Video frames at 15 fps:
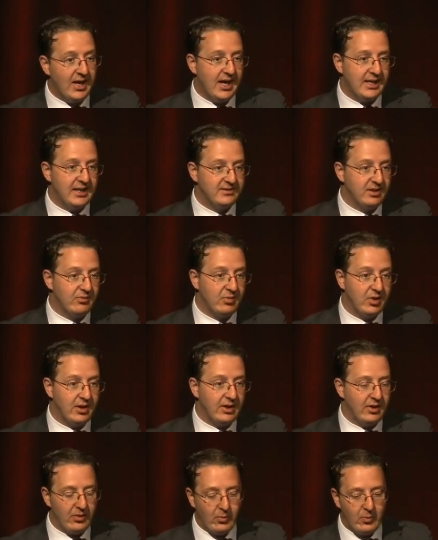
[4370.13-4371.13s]
And
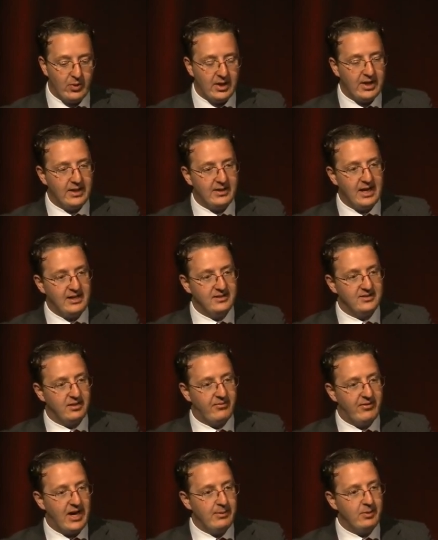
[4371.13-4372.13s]
that is a
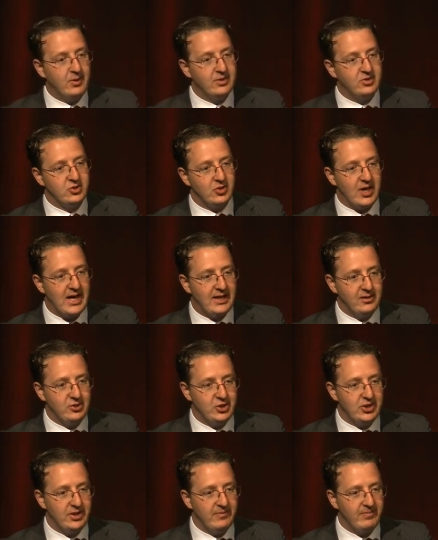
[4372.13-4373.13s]
fabulous
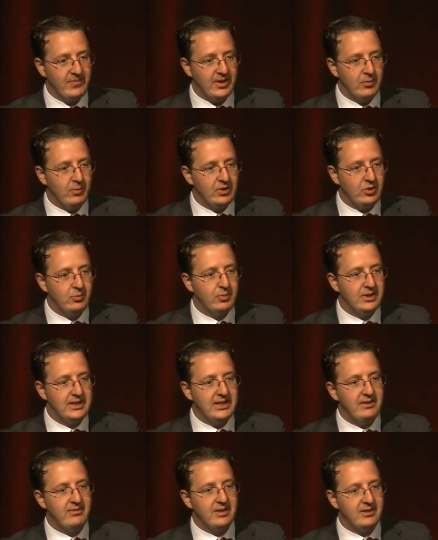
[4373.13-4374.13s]
strategy when you
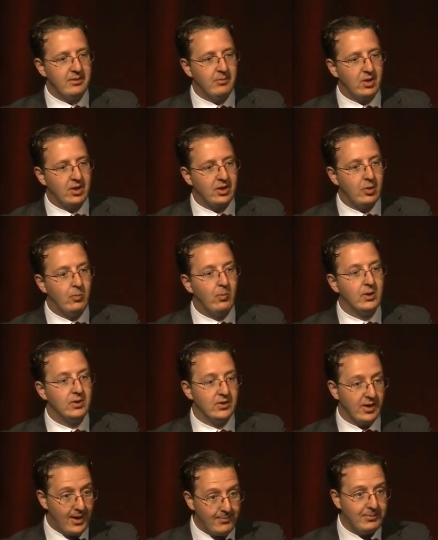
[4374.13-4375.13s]
believe that the market will
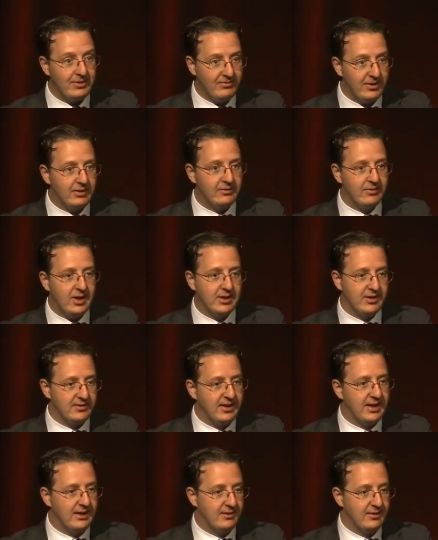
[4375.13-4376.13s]
not be very
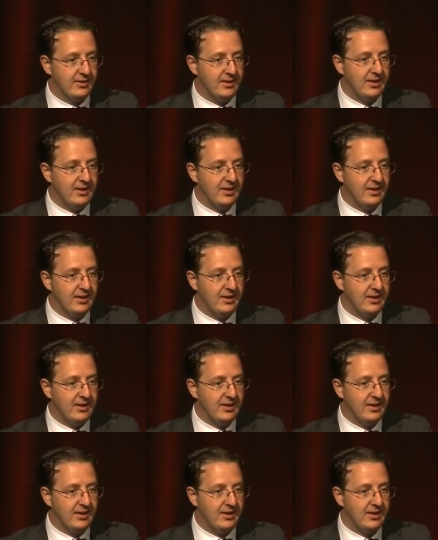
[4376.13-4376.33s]
volatile.